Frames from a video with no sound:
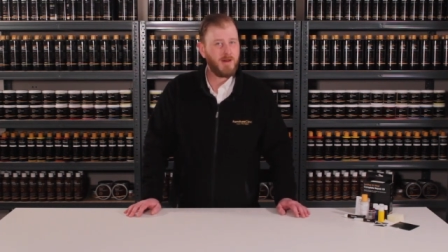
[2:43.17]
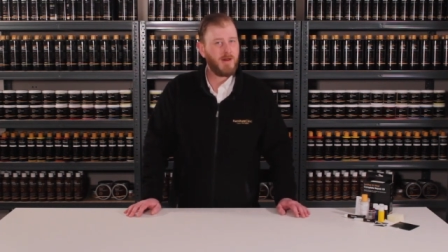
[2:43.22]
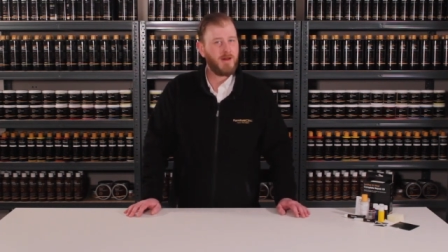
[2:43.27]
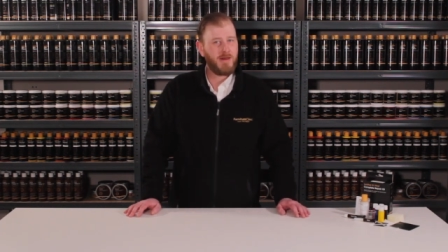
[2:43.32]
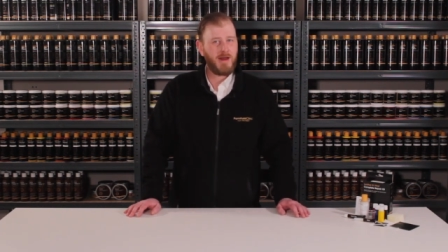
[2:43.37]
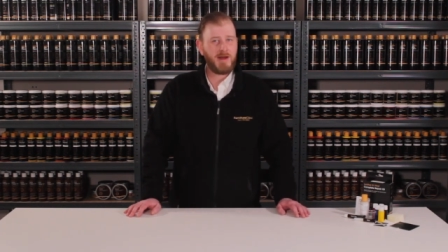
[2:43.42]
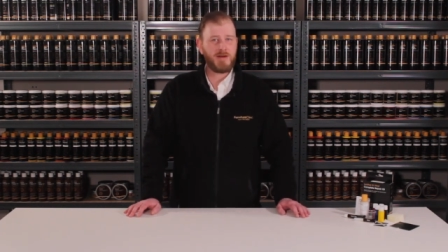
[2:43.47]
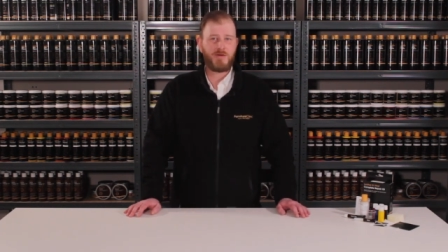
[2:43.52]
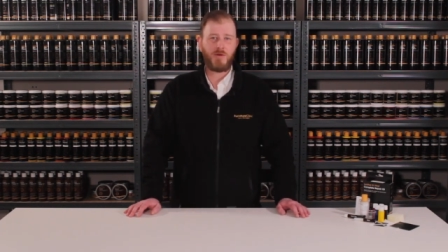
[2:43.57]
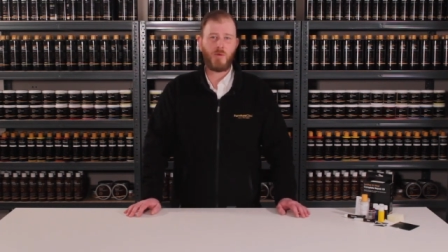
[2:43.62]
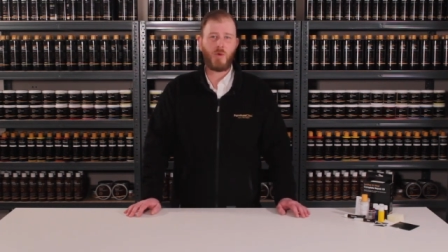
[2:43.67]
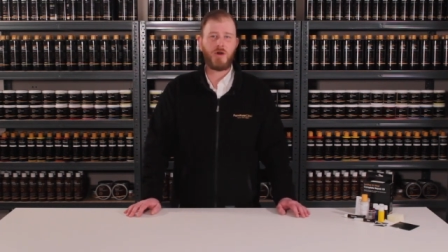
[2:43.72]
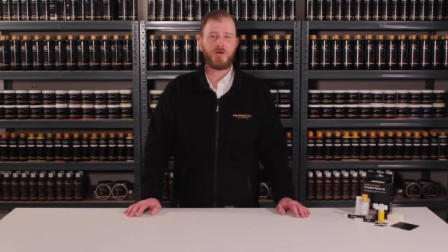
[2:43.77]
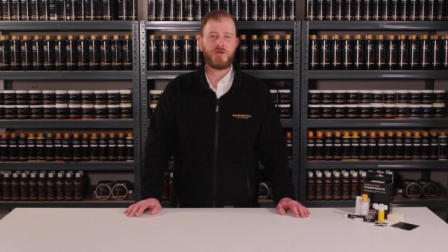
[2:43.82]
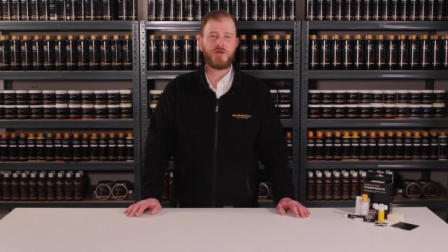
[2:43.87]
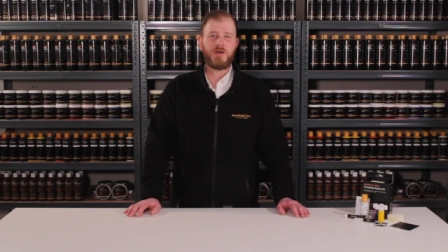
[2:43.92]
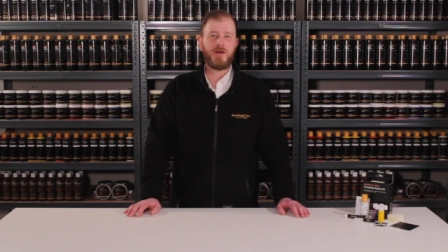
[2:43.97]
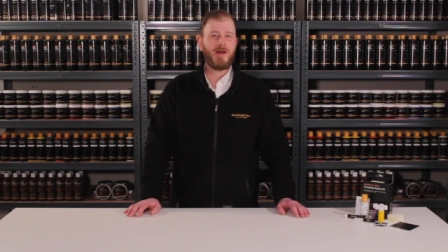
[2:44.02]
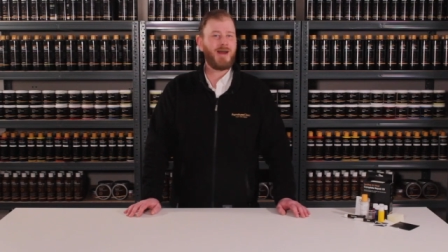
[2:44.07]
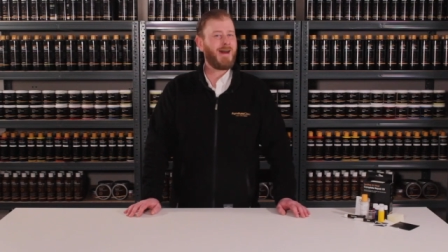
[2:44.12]
Thanks for
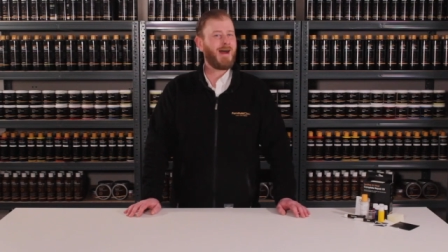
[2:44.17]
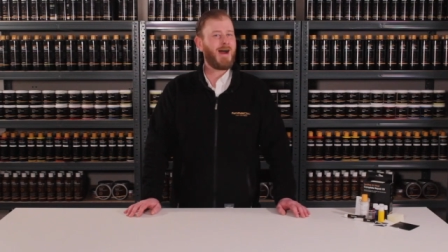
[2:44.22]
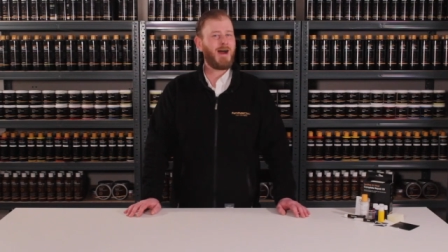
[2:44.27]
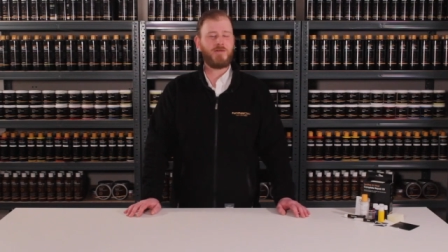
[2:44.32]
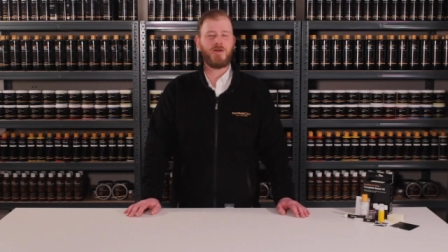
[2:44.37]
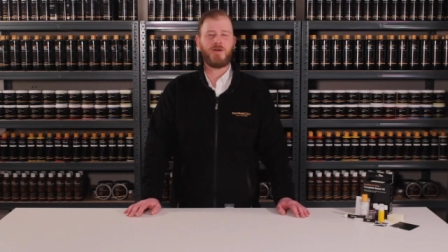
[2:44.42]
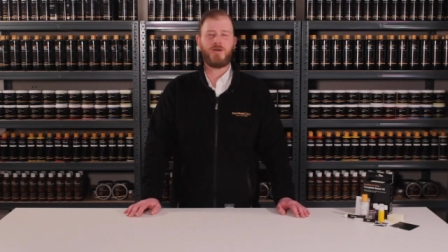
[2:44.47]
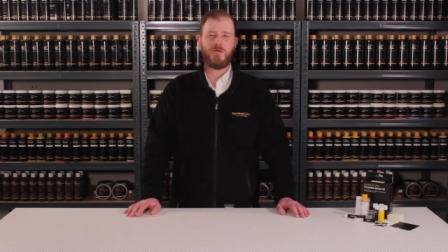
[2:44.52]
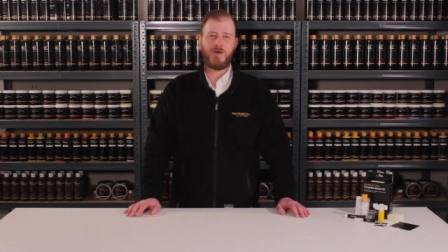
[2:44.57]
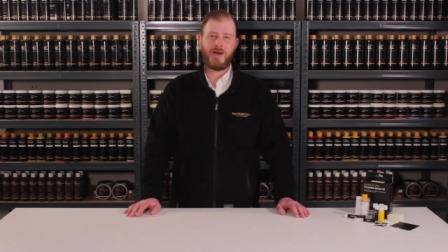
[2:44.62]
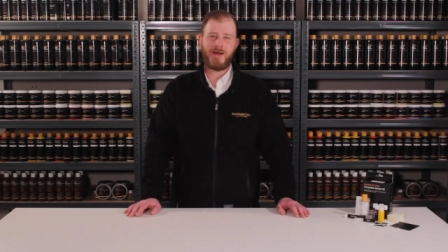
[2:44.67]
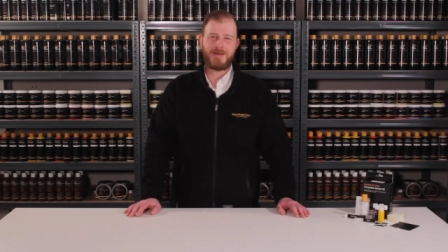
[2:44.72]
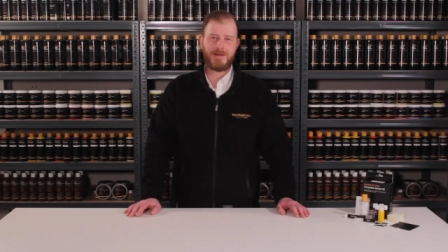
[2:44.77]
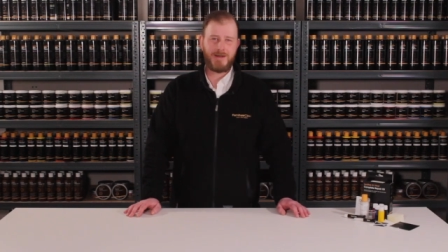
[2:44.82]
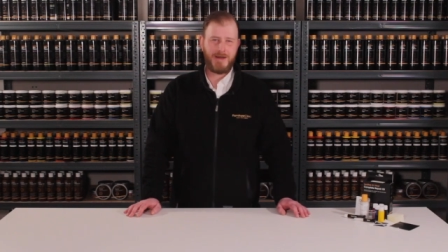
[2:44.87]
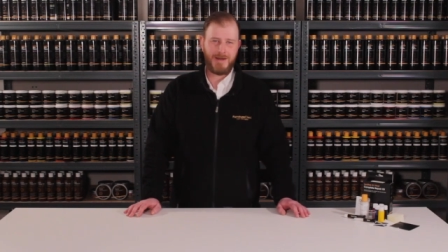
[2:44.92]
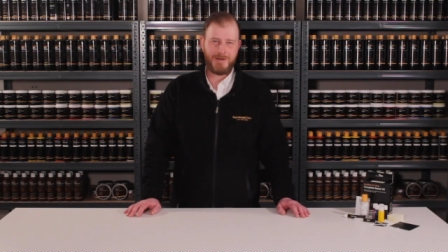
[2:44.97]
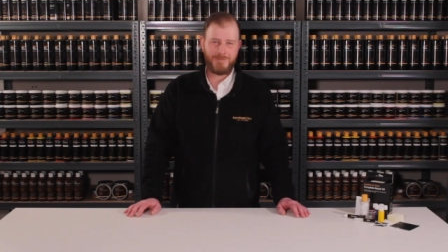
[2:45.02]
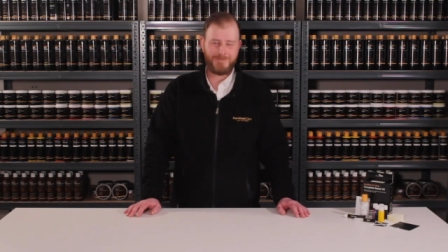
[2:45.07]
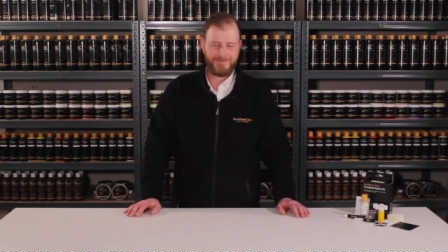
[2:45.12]
watching and have a great
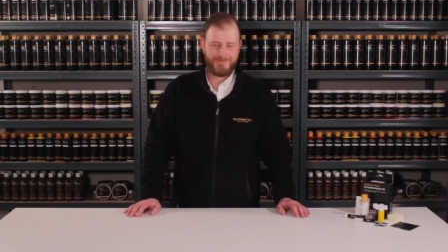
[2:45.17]
day.